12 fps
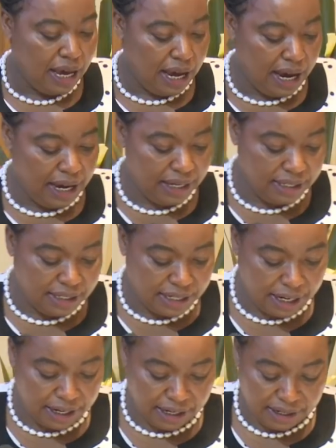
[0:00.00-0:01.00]
and
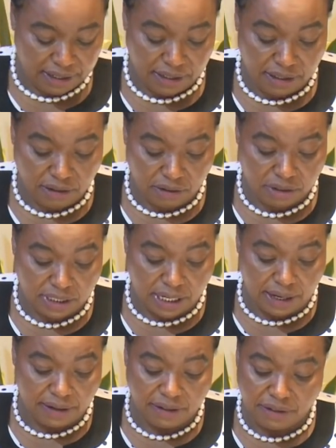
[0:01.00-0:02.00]
uh, Dr.
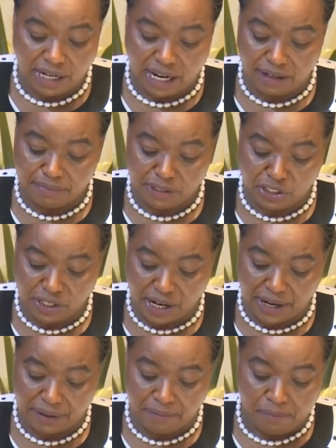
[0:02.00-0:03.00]
Riek
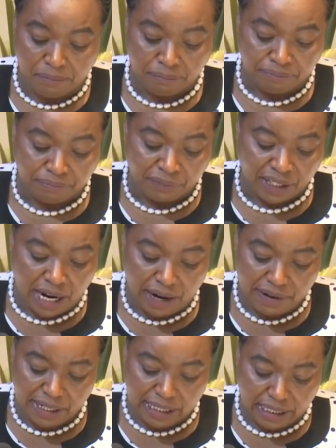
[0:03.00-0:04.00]
Machar.
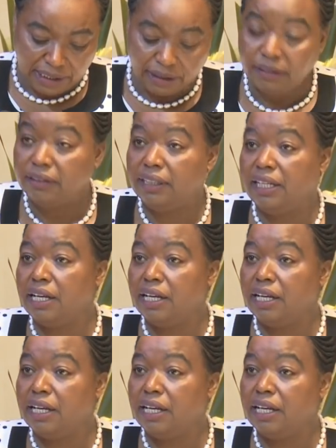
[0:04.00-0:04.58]
Currently, the